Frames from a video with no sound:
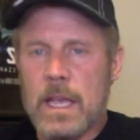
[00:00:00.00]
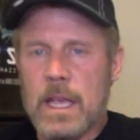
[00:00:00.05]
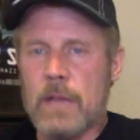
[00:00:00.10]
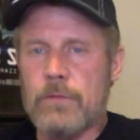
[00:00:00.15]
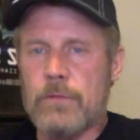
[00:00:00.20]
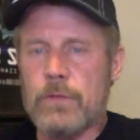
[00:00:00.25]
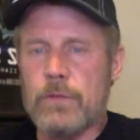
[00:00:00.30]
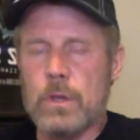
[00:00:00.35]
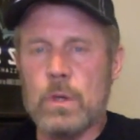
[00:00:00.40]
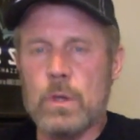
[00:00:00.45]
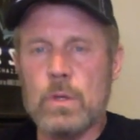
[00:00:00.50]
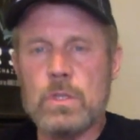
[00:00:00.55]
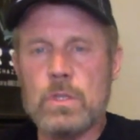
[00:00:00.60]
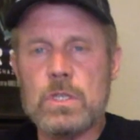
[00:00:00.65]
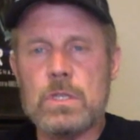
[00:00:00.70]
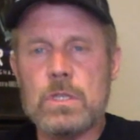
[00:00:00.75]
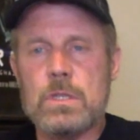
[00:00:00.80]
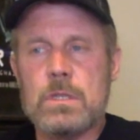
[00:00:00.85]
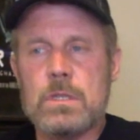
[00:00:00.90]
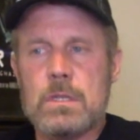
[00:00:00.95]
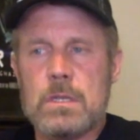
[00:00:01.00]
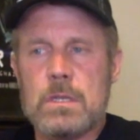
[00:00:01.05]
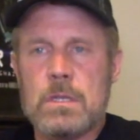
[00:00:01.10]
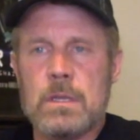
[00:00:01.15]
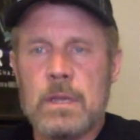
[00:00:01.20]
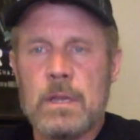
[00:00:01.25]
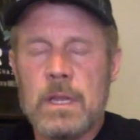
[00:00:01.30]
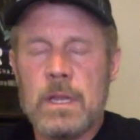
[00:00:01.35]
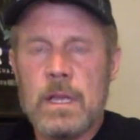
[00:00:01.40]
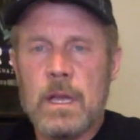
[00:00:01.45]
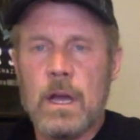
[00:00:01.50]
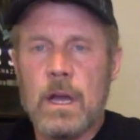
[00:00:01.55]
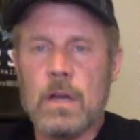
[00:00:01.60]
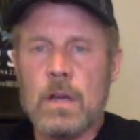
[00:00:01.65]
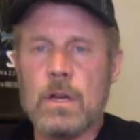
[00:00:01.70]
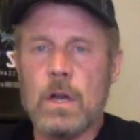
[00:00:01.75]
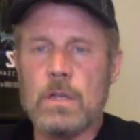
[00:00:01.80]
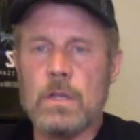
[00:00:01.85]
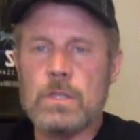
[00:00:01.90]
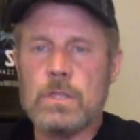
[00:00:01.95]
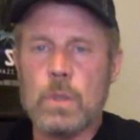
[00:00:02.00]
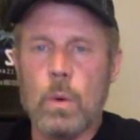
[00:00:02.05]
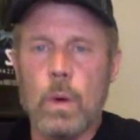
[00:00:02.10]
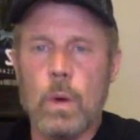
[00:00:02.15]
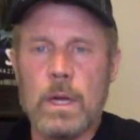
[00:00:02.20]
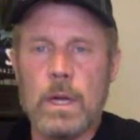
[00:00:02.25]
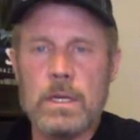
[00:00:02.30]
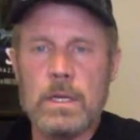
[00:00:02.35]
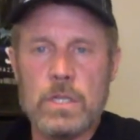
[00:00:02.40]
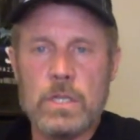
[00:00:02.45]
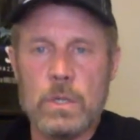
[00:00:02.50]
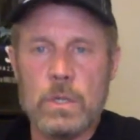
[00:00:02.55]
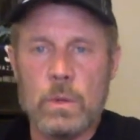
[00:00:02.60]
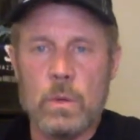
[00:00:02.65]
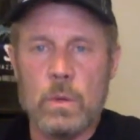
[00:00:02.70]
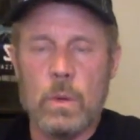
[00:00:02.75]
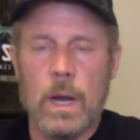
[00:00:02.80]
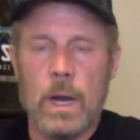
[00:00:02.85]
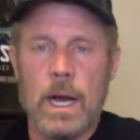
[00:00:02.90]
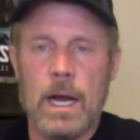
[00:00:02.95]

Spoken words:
If you are also wanting to,